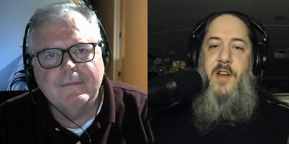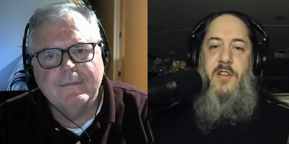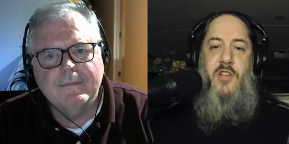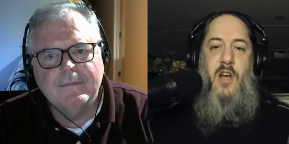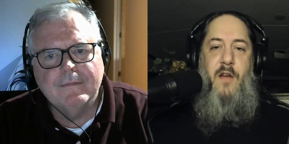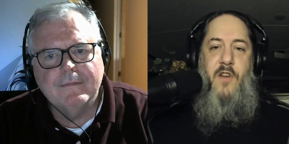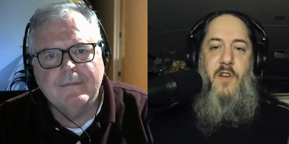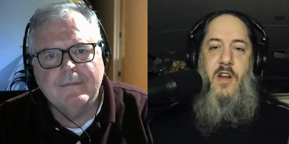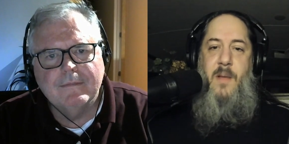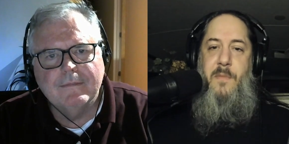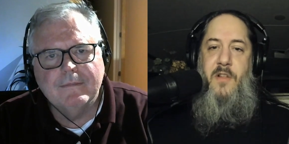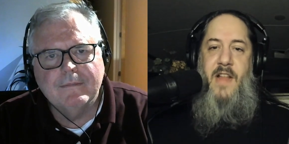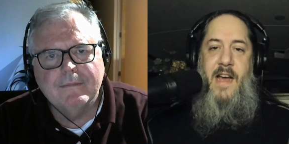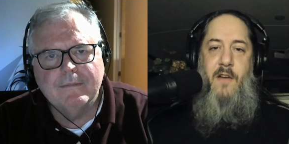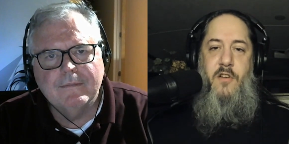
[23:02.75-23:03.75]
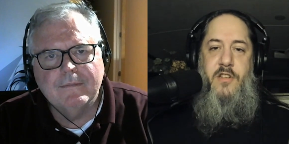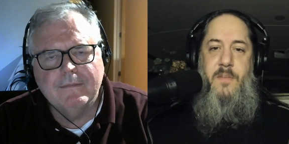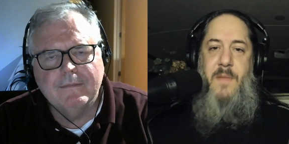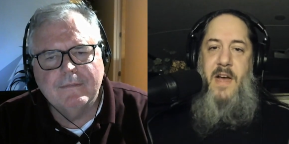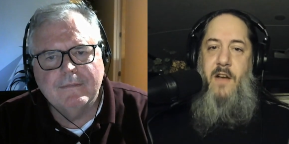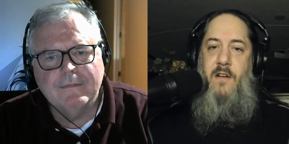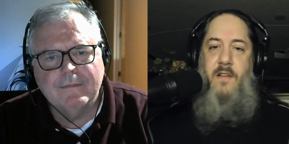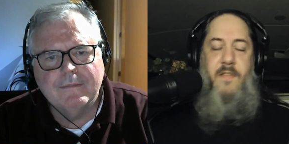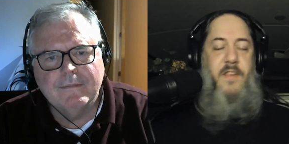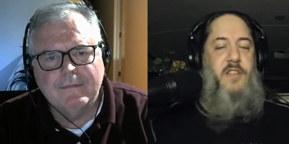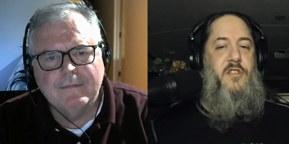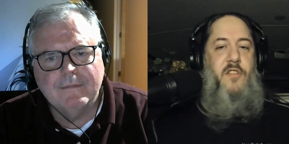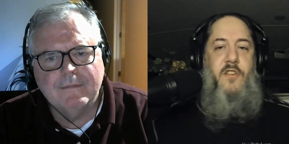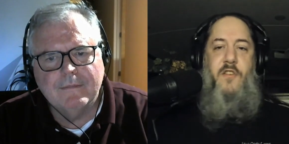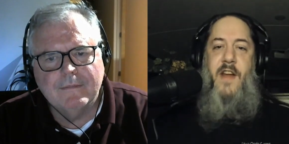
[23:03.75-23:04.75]
Speaker 1: talk for a couple hours about
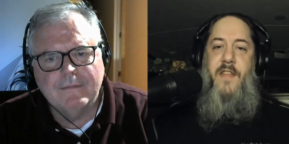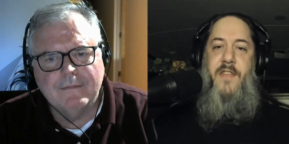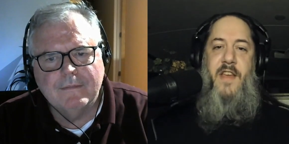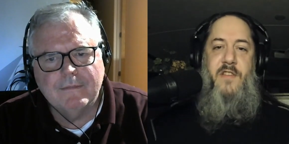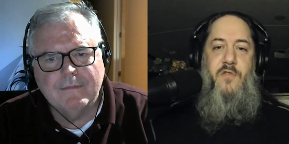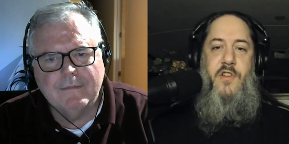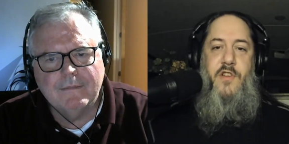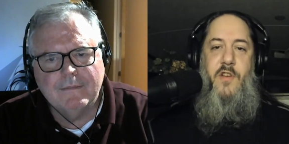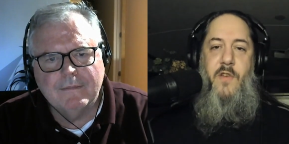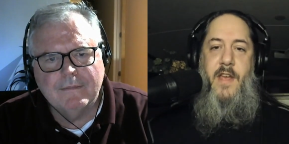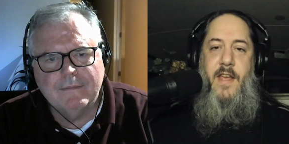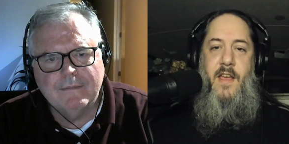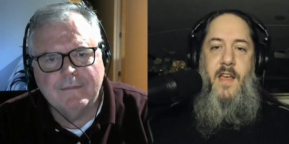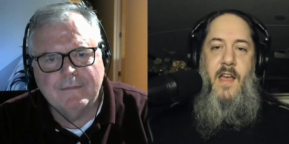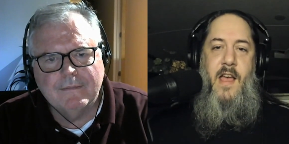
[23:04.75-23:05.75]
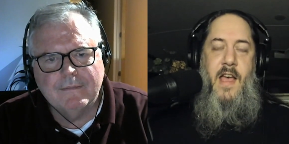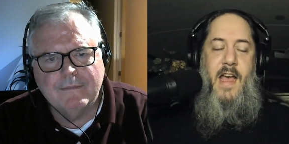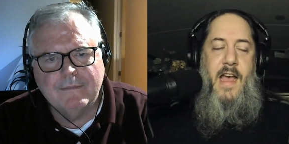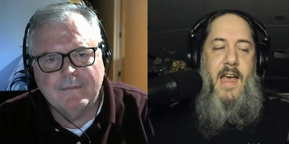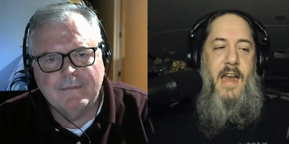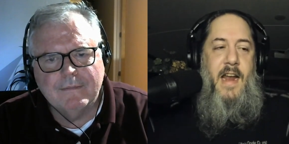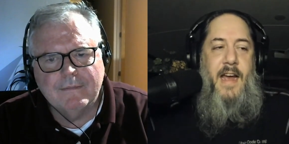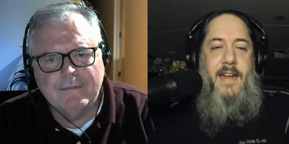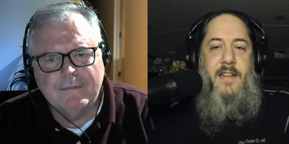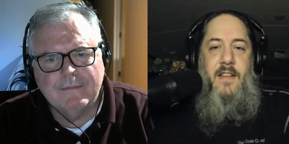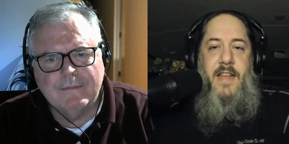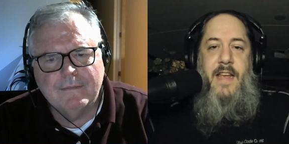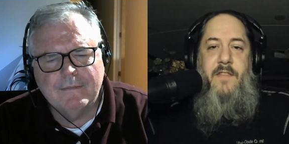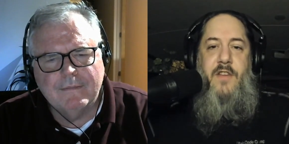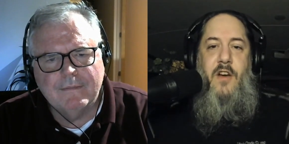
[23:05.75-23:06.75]
these are the great things we're doing. And I'd
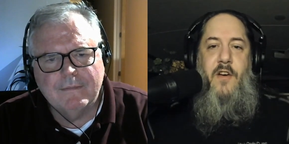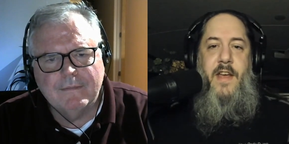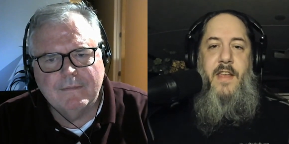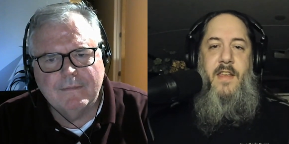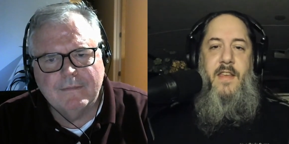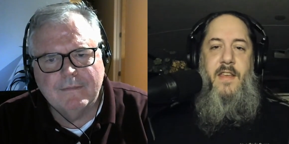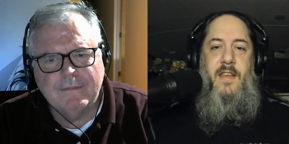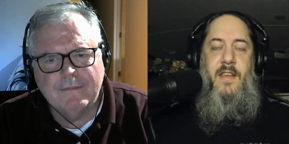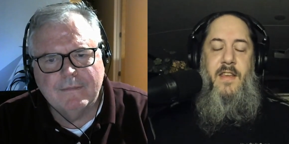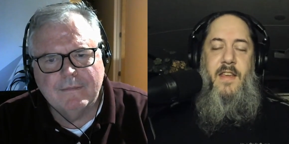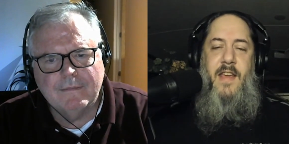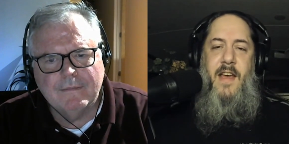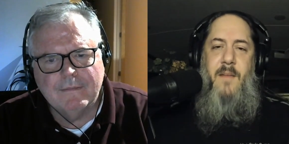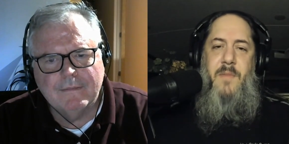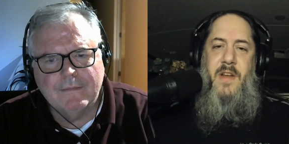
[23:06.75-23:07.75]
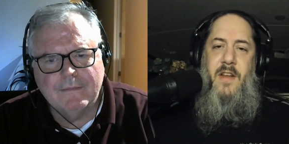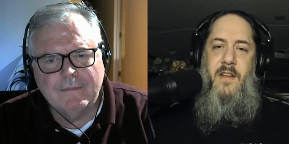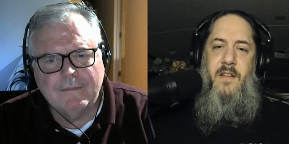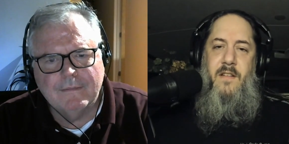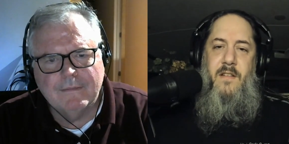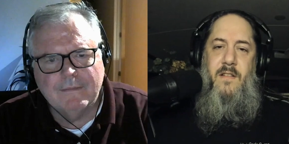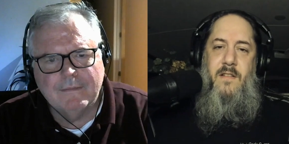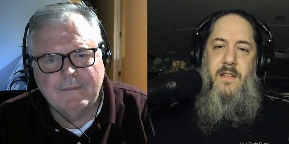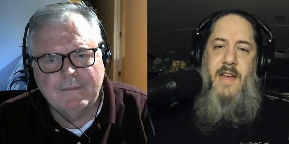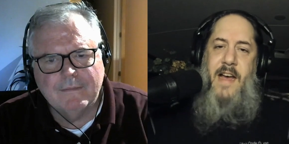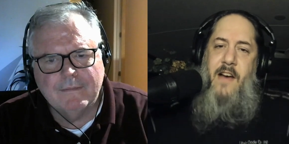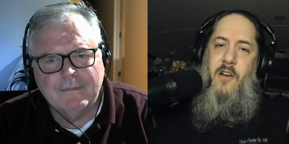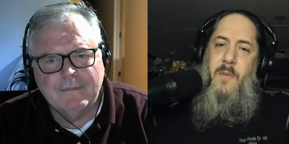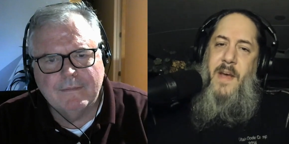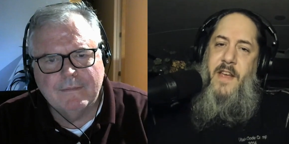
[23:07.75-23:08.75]
leave going, yeah, but
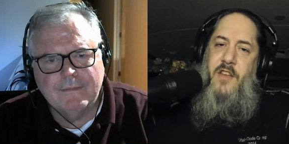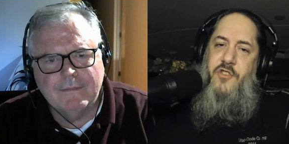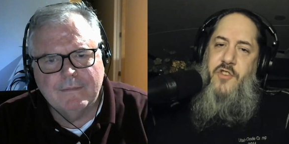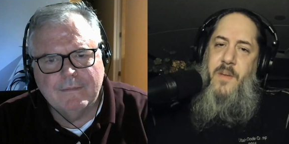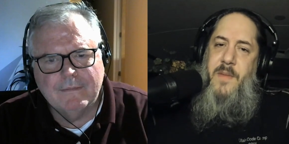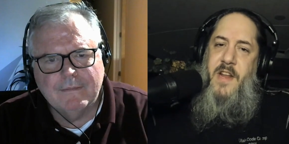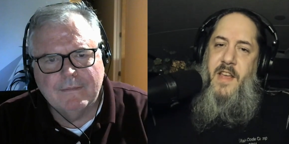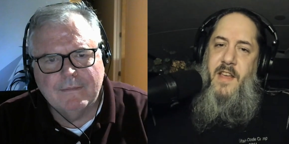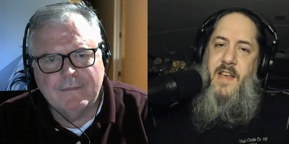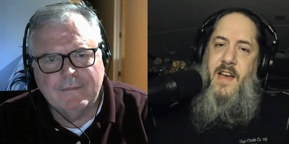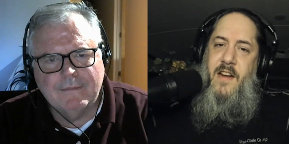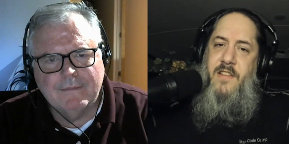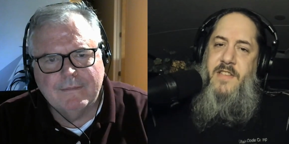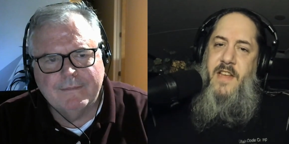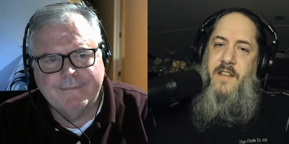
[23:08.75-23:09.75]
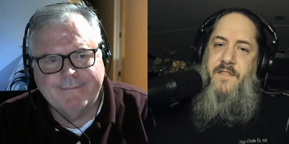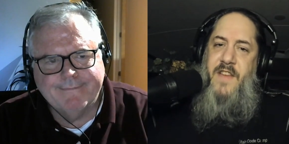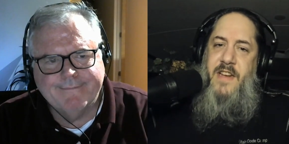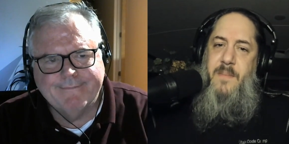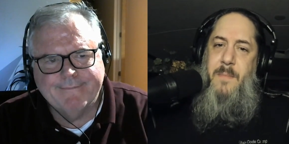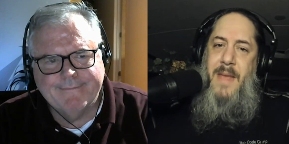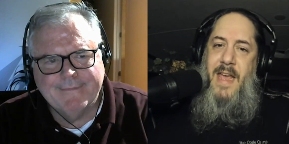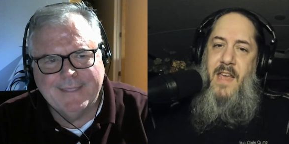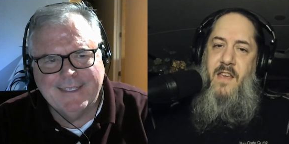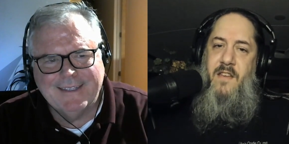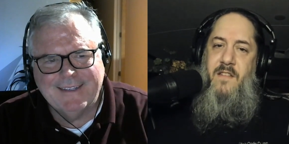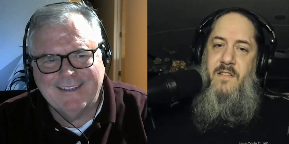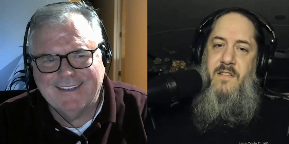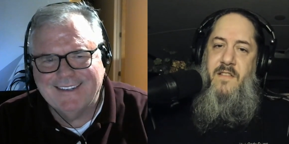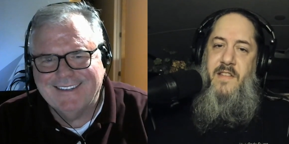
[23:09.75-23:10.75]
how am I contributing? How does that affect me
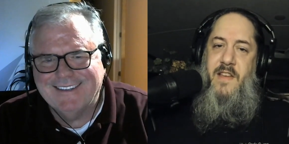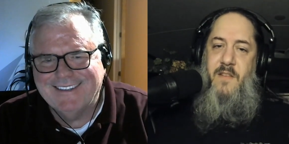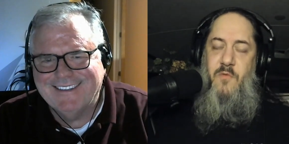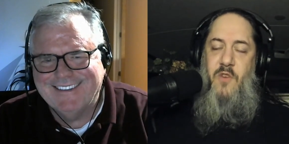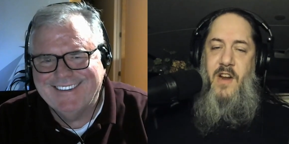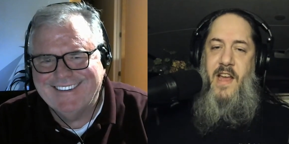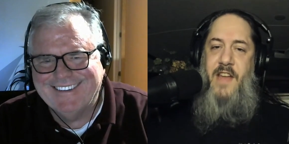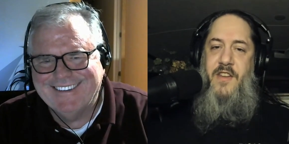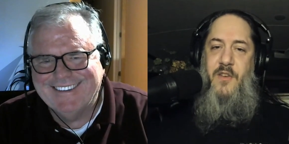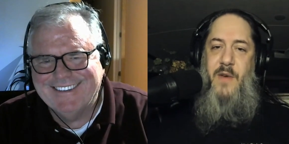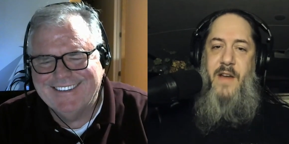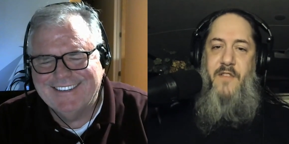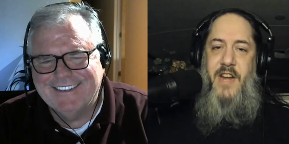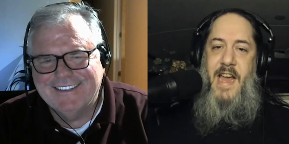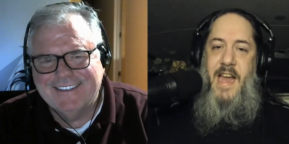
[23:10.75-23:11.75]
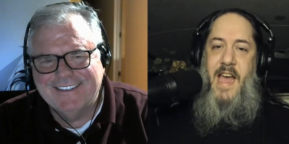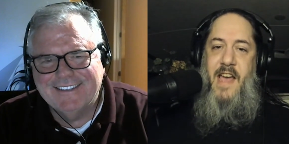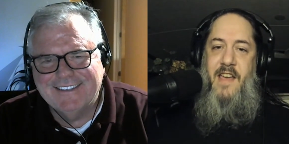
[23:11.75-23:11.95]
yeah. and what I do every day?